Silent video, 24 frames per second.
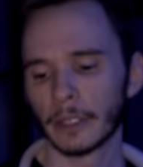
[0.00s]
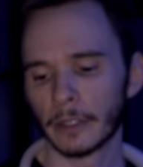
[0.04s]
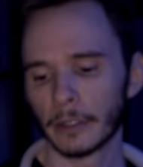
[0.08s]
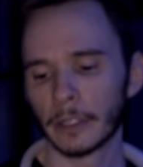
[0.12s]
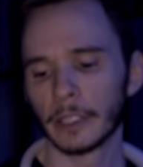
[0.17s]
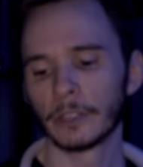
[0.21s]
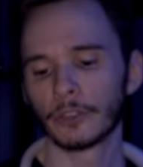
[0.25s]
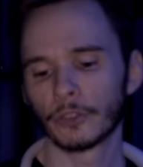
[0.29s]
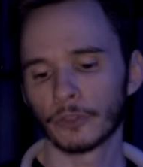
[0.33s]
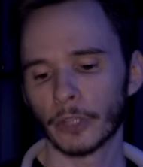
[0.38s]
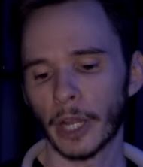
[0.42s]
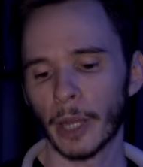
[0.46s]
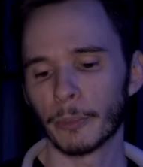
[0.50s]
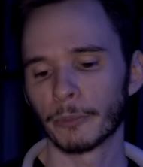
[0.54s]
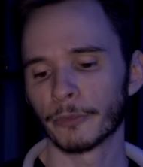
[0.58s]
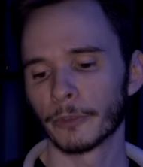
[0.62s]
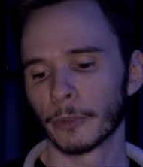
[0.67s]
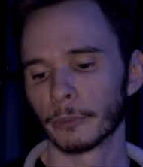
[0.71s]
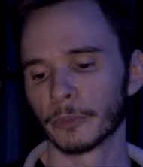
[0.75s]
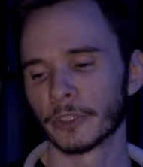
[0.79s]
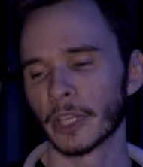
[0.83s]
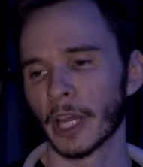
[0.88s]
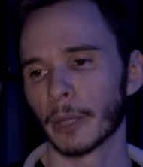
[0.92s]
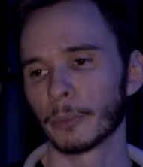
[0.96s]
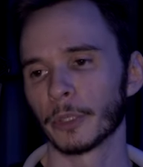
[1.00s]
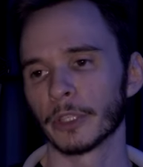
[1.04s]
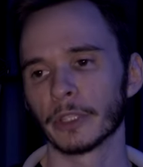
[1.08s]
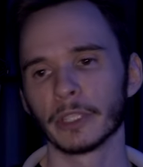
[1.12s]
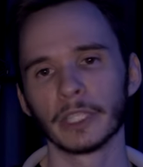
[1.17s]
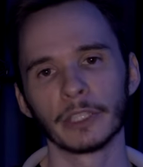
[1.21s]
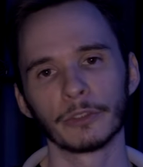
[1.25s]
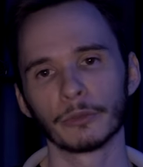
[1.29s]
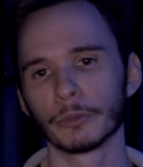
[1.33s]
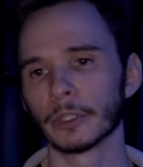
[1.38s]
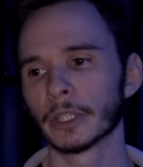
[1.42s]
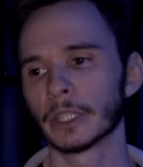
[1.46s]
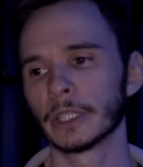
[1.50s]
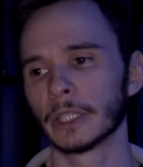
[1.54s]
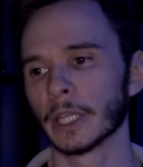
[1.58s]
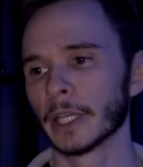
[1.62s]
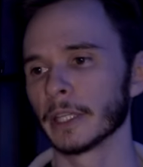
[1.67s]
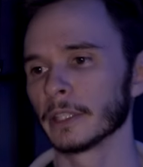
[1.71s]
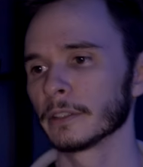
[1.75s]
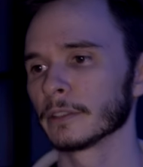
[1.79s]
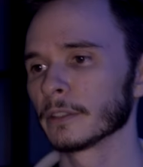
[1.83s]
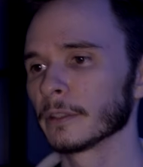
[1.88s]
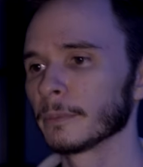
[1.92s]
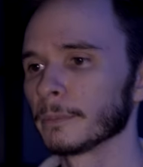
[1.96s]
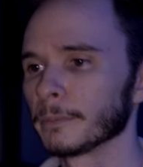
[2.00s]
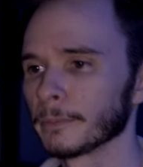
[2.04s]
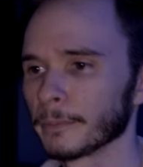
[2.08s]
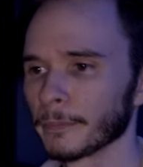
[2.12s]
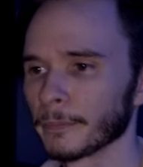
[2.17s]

the Elite strap from Zyber. It's really nice.